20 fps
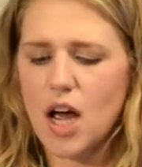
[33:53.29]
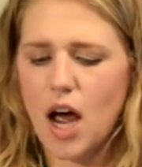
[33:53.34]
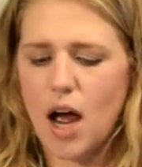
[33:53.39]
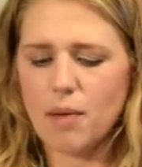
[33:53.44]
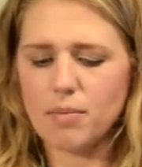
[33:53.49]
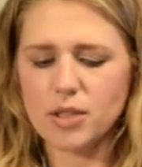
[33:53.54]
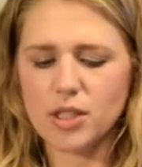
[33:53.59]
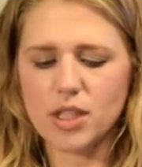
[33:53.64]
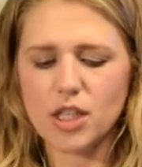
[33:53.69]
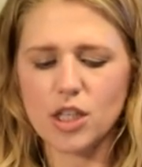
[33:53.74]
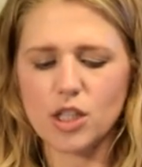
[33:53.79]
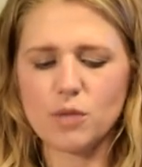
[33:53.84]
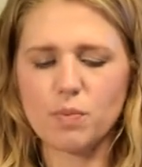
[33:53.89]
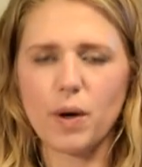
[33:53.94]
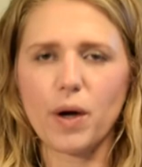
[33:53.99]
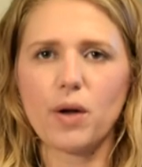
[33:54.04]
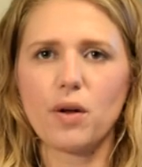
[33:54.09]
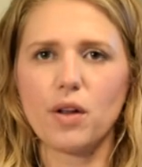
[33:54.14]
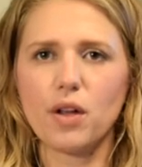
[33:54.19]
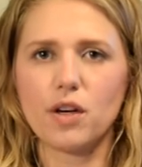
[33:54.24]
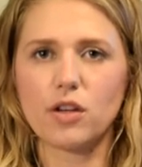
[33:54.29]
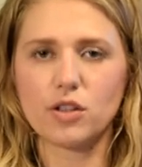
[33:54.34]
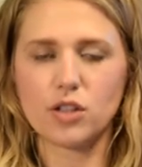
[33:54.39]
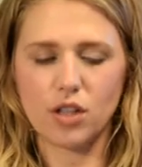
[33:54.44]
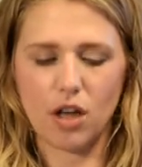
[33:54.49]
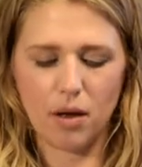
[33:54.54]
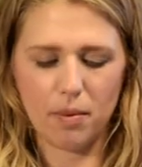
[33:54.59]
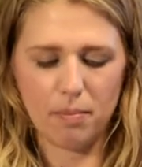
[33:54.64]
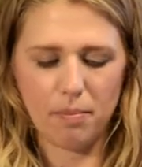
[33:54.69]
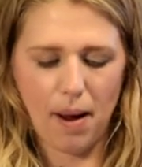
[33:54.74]
I'm just going to sprinkle a little
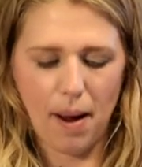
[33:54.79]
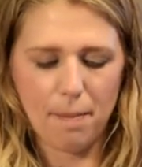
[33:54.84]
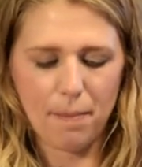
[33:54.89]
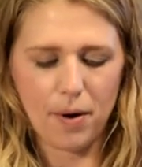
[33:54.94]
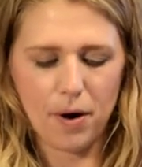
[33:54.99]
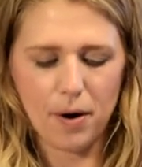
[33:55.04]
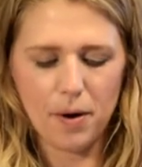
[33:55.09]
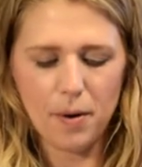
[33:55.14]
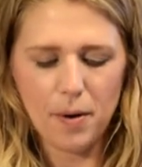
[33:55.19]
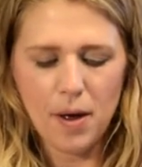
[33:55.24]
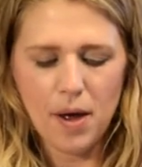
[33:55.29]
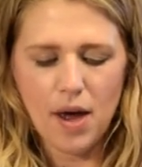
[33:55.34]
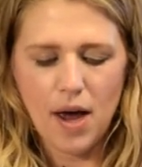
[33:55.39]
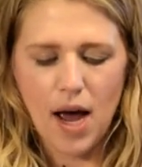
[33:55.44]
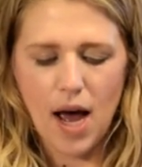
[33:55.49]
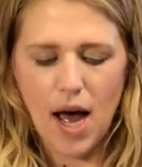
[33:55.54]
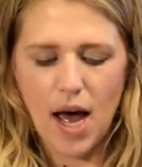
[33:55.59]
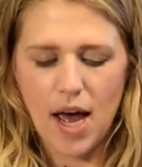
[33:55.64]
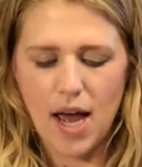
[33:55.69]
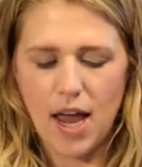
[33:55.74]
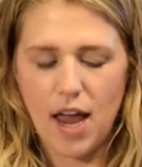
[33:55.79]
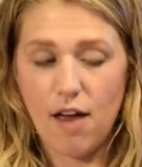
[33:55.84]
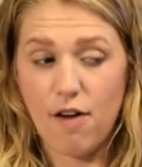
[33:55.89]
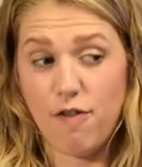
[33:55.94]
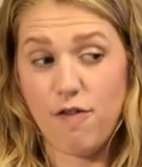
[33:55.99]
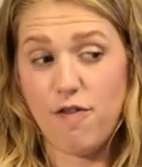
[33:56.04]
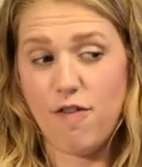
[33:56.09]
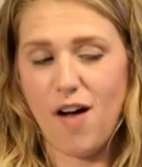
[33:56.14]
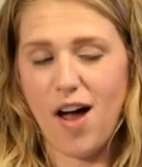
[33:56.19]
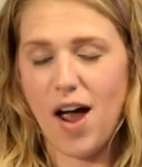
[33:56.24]
salt and pepper. Uh,
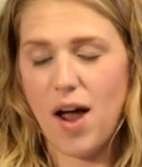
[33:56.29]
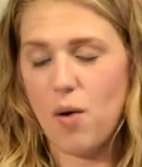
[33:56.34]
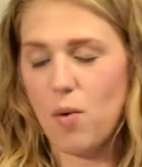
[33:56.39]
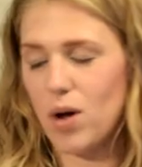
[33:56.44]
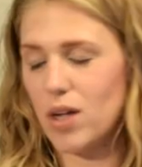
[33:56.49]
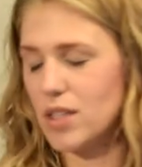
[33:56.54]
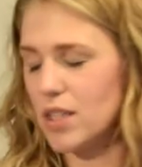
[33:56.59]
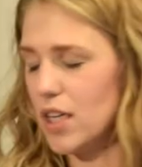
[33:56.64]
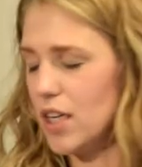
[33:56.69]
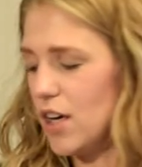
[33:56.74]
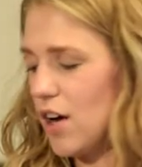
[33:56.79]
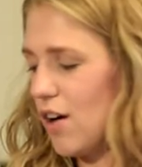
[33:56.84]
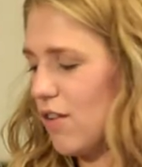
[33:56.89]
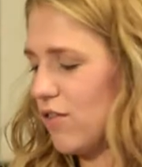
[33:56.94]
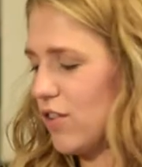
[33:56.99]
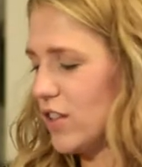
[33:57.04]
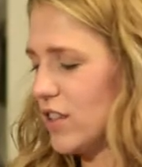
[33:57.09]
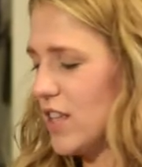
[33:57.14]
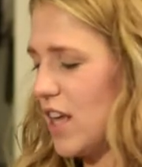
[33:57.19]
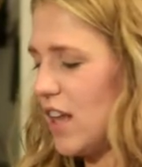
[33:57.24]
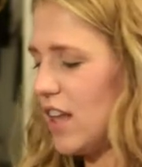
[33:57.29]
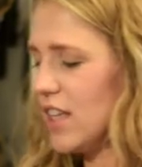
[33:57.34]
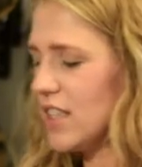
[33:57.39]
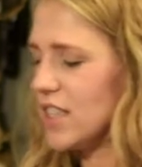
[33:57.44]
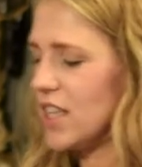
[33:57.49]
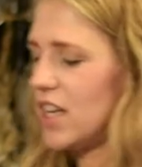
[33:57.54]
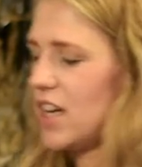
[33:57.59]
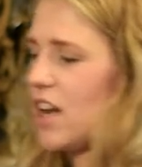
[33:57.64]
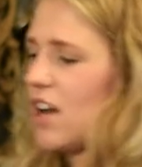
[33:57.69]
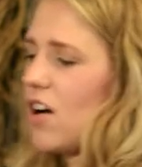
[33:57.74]
if I wasn't
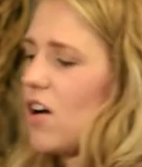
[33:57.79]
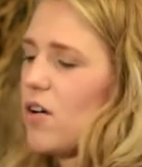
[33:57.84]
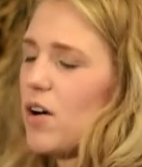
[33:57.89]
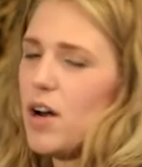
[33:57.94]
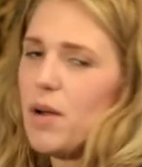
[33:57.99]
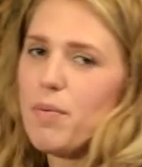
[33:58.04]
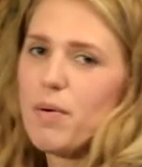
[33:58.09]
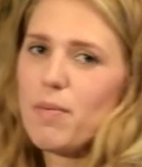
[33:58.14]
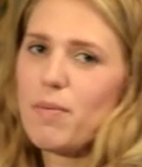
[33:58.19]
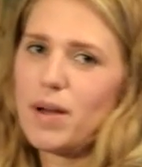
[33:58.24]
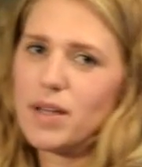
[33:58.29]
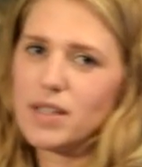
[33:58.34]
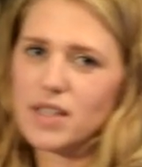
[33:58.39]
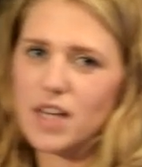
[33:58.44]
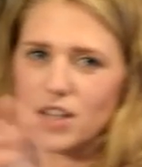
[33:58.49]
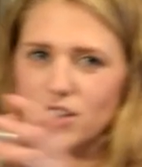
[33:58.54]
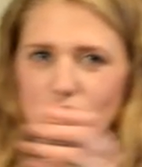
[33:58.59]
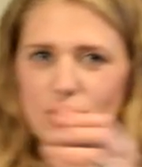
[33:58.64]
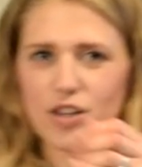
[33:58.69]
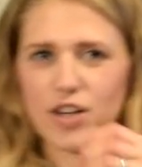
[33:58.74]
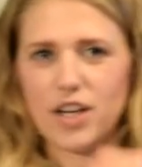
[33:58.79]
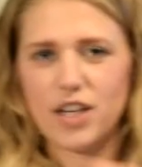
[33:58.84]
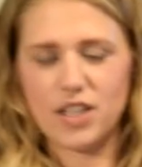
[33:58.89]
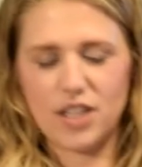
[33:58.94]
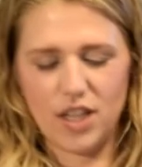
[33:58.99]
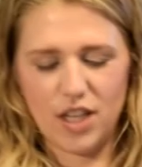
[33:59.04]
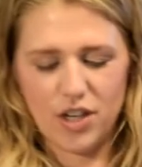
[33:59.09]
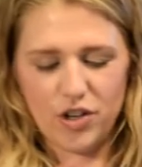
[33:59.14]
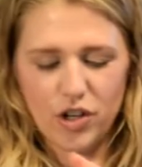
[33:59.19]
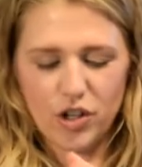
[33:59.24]
overzealous and had already put my zester
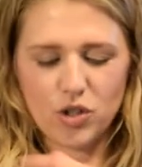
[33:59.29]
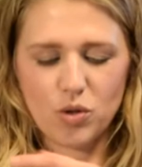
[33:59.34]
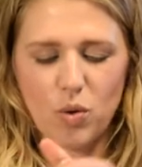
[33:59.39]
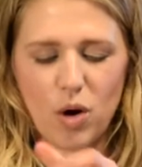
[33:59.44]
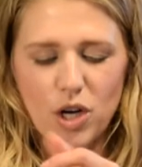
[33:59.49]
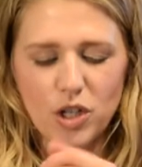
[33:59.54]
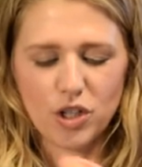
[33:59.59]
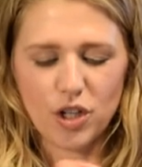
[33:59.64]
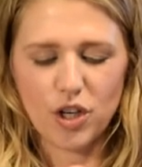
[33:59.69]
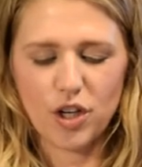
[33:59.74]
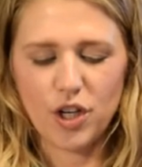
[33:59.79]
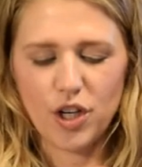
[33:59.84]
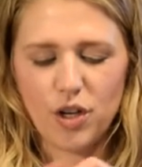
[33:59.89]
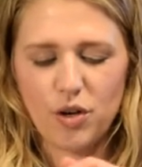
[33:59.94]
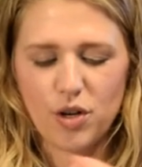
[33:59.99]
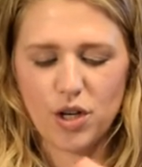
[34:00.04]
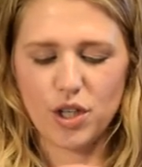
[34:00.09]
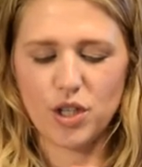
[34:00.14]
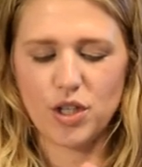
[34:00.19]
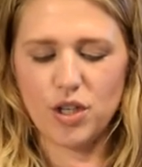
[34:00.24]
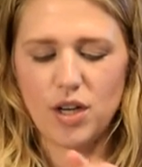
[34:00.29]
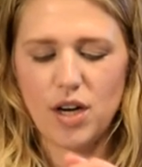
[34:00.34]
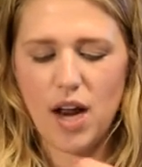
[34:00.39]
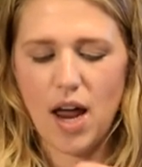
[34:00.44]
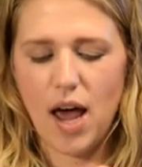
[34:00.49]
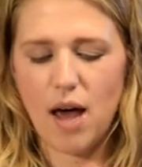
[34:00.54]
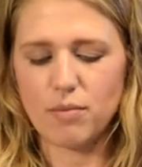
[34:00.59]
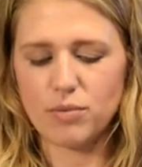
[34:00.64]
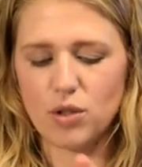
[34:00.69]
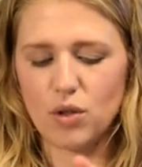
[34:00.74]
into the dishwasher, you could
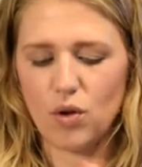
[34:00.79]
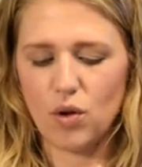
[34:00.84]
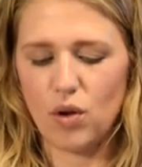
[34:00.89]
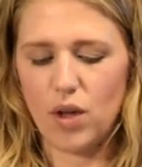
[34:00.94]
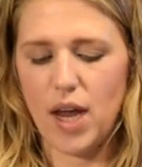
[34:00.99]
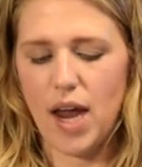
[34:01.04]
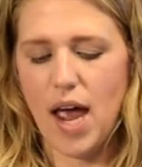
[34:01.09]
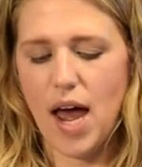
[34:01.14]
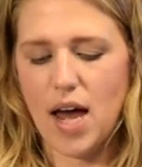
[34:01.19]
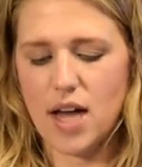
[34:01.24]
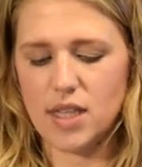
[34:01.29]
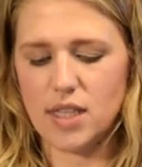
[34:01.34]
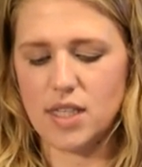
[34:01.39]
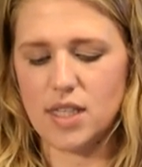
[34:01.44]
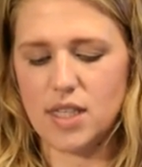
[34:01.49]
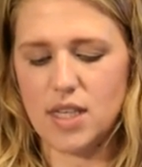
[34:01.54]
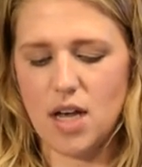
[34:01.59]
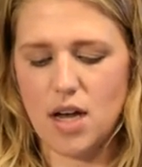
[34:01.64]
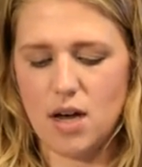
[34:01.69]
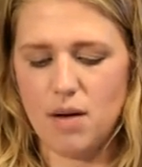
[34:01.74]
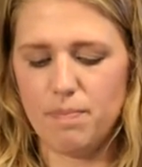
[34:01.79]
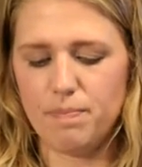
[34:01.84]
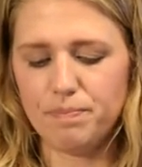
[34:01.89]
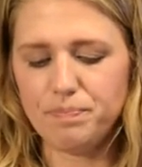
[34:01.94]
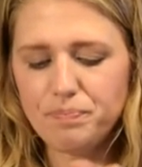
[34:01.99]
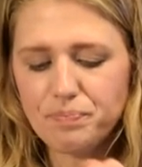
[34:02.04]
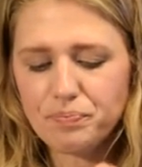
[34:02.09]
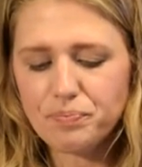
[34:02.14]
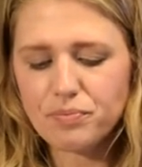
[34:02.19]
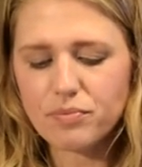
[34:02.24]
absolutely add some
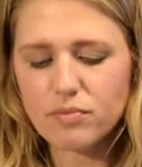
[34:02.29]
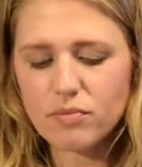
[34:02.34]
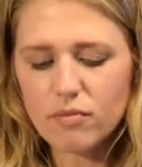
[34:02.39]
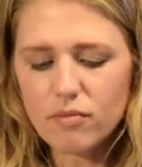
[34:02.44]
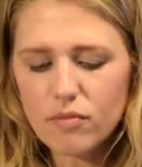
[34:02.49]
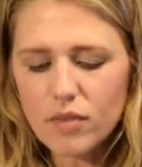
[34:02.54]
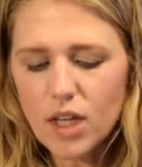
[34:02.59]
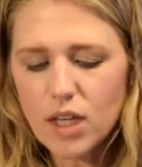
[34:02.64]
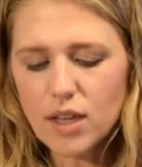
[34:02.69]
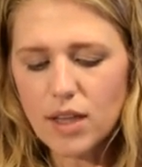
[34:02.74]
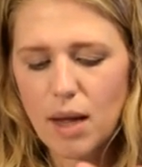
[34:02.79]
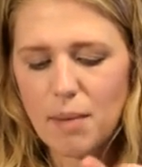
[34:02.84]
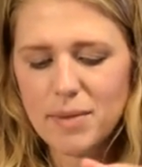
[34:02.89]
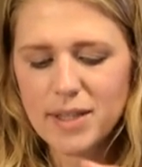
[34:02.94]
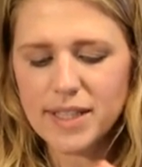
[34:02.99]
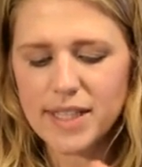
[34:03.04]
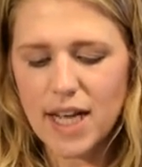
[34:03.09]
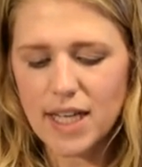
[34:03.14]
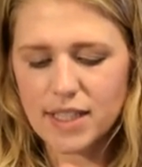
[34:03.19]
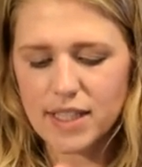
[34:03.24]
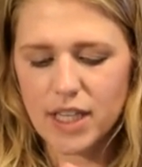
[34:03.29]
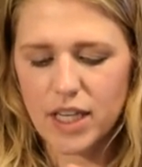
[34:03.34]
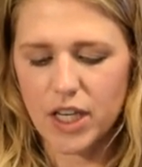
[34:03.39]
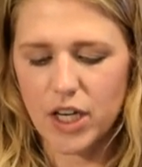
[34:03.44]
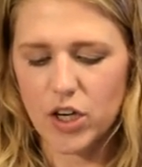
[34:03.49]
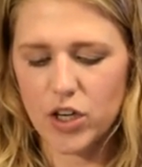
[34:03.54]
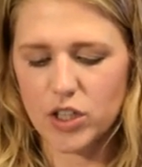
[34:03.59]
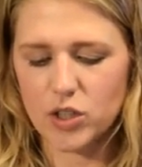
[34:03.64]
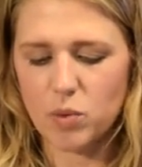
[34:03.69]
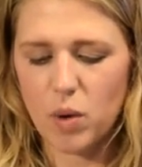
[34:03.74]
lemon zest in
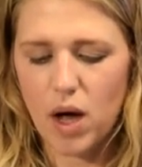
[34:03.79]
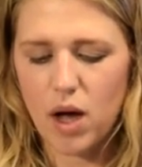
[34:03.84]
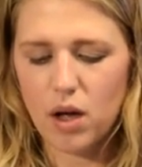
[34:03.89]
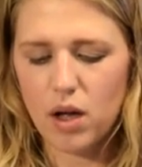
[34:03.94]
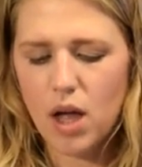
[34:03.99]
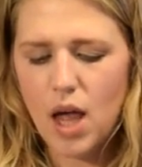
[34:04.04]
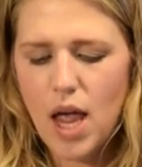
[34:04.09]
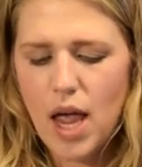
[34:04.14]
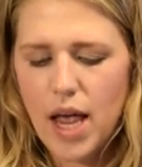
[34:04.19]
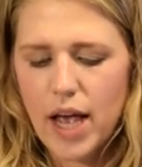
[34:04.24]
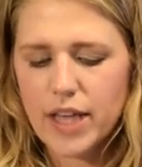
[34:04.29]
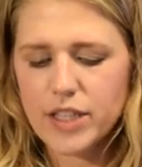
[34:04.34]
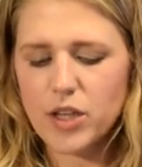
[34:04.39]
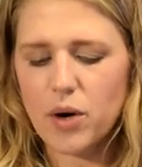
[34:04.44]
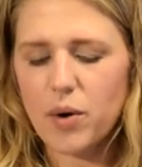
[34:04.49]
here as well. It's